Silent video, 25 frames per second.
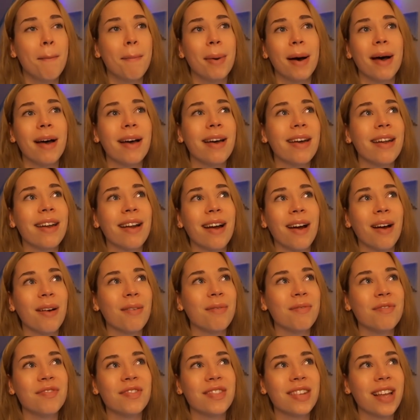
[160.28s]
but
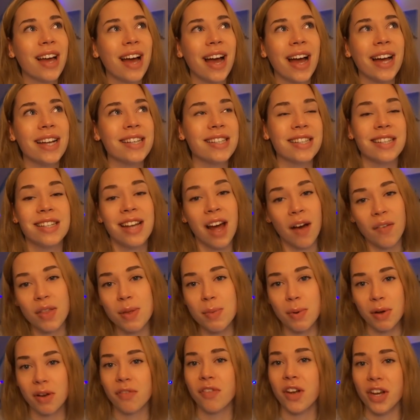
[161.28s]
I didn't have the
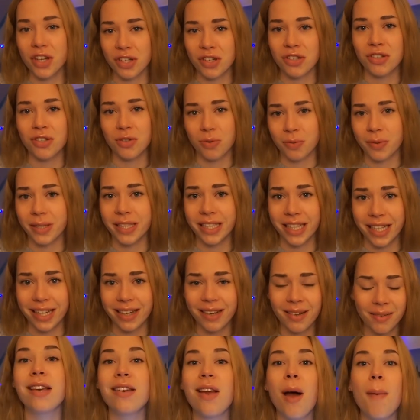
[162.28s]
motivation to read it.
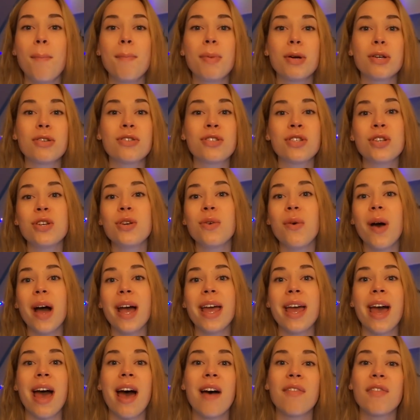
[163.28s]
Number two, I
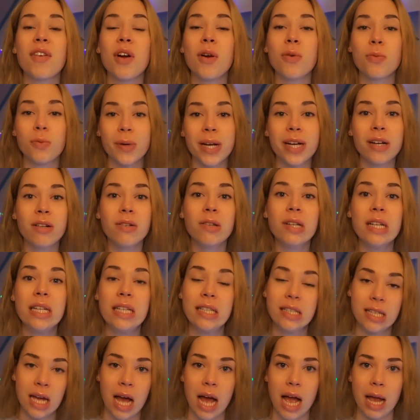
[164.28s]
have A Wrinkle
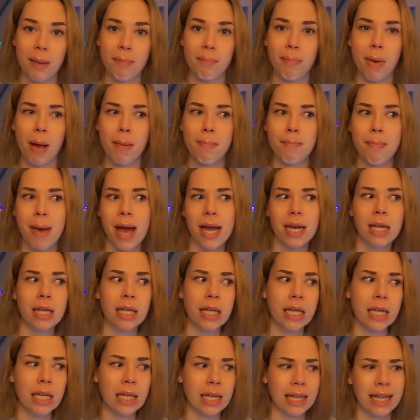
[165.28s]
in Time by
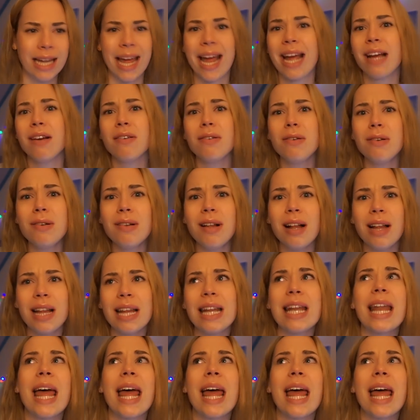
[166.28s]
Madeline Langle.